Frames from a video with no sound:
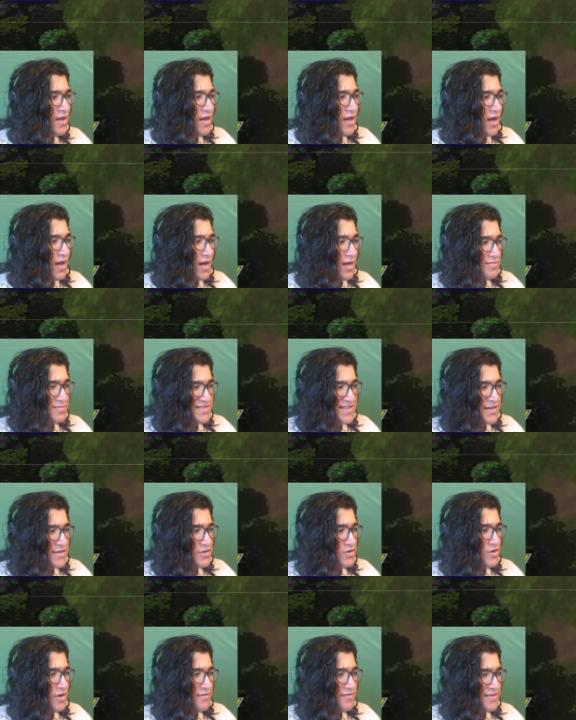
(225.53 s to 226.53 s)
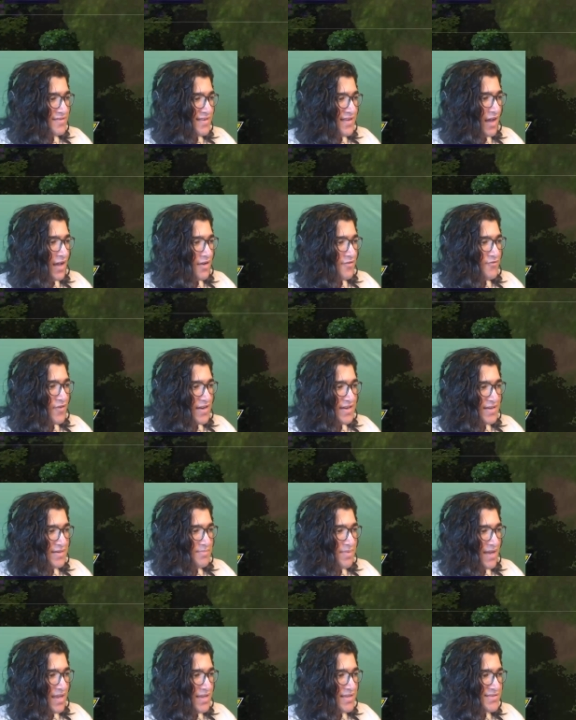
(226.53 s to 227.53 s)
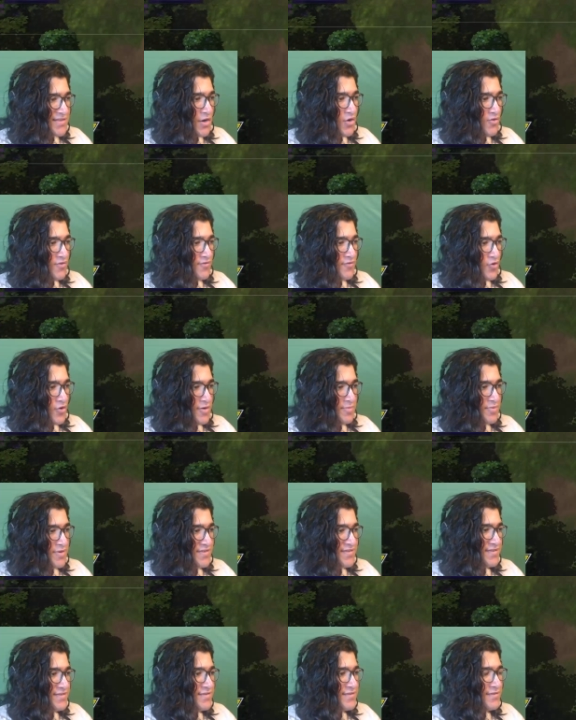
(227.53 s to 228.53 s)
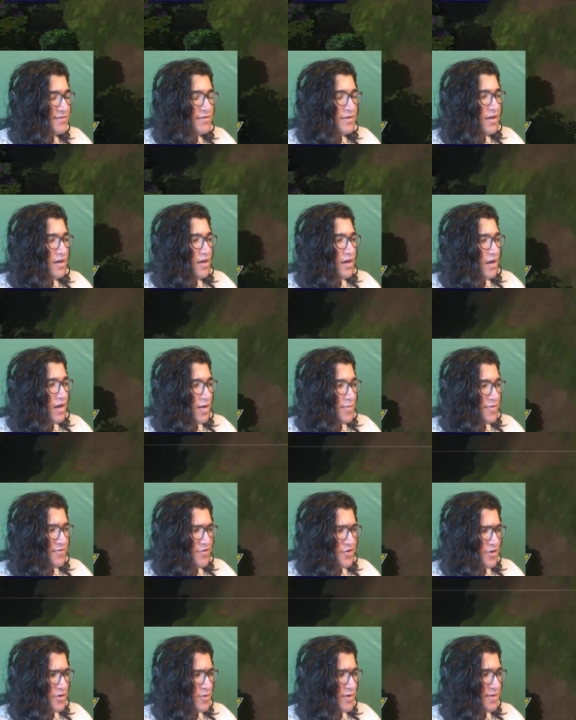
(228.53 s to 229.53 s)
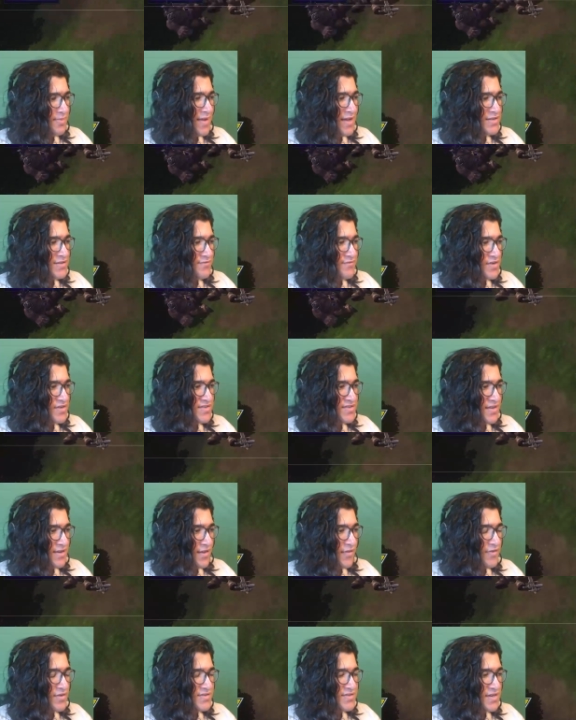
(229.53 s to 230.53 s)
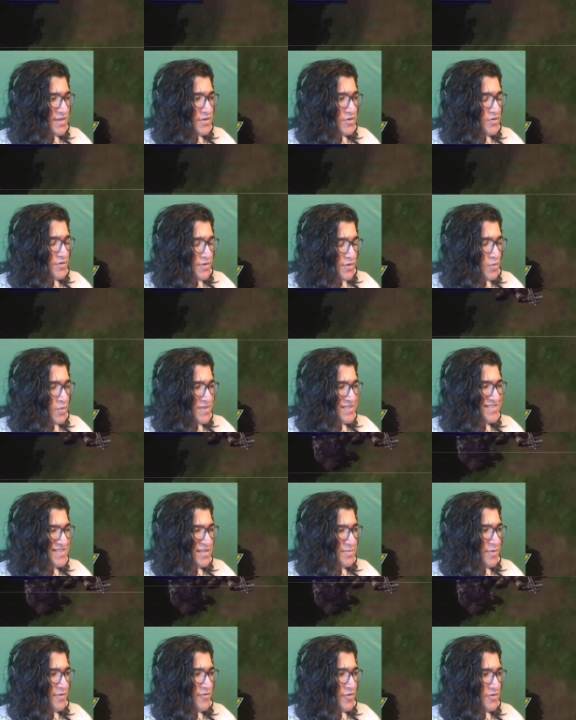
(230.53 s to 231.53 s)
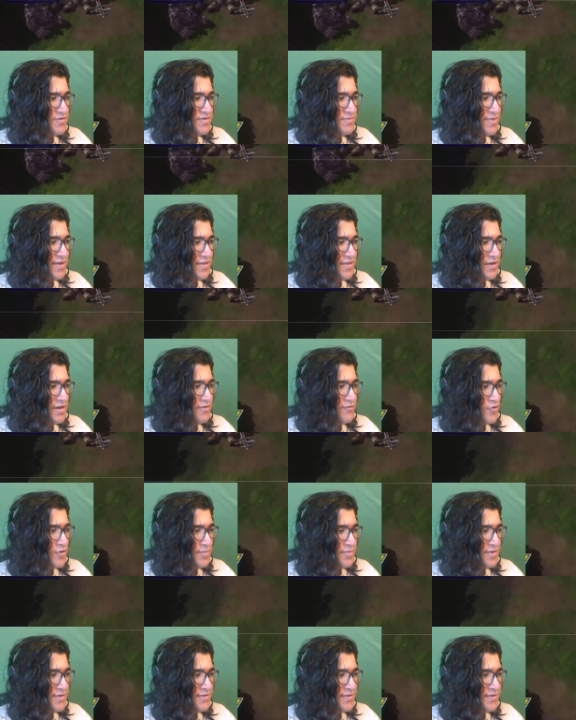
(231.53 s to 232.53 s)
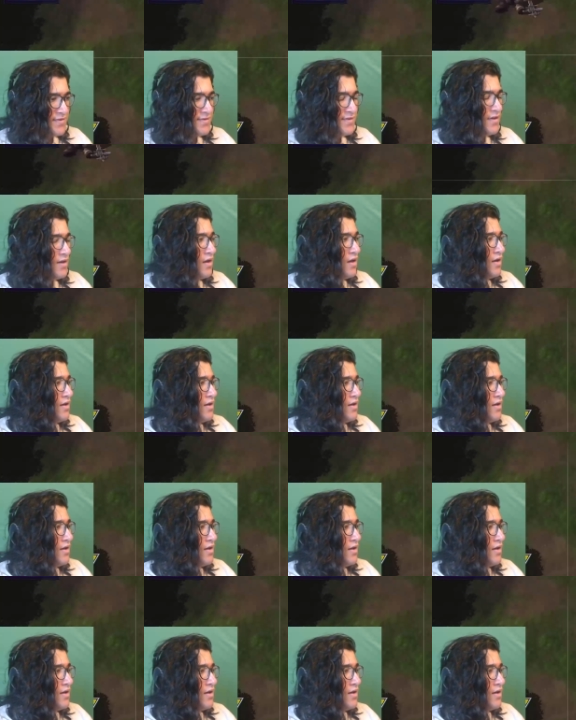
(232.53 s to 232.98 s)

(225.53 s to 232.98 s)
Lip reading: Zeratul obviously unaffected by his own Void Prisons. If you're in Quick Match and versus another Zeratul, you will still be frozen by their Void Prisons.